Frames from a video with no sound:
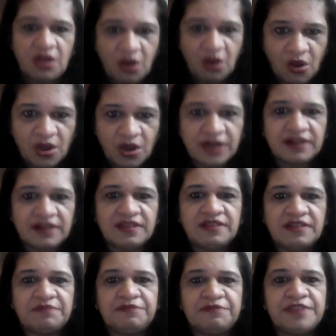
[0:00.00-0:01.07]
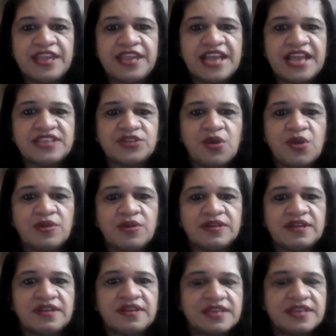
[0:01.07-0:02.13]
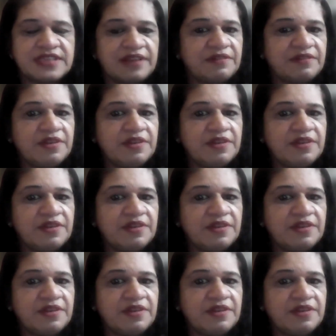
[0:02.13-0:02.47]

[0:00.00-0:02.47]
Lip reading: or we as doctors. And